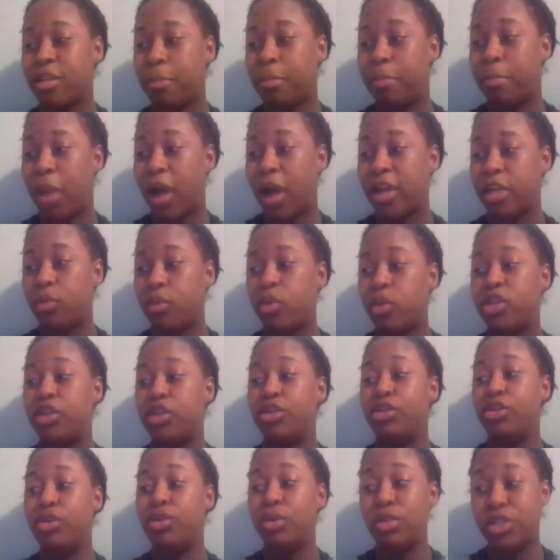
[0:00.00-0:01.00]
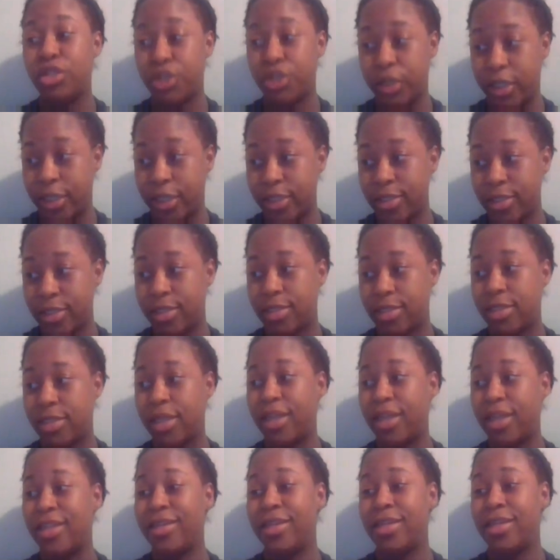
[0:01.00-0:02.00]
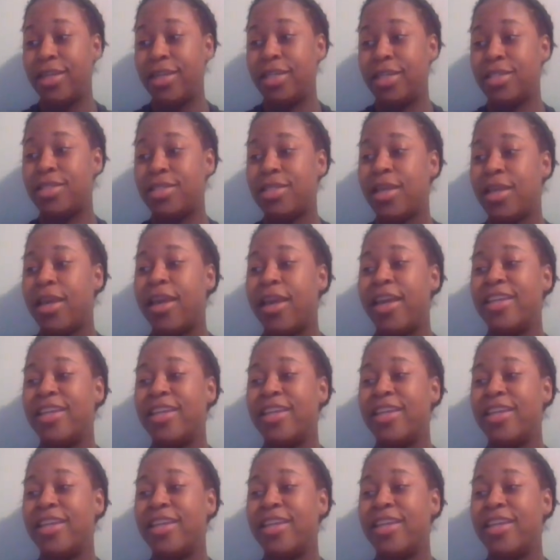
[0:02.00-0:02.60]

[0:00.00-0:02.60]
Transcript: the body with nutrients it needs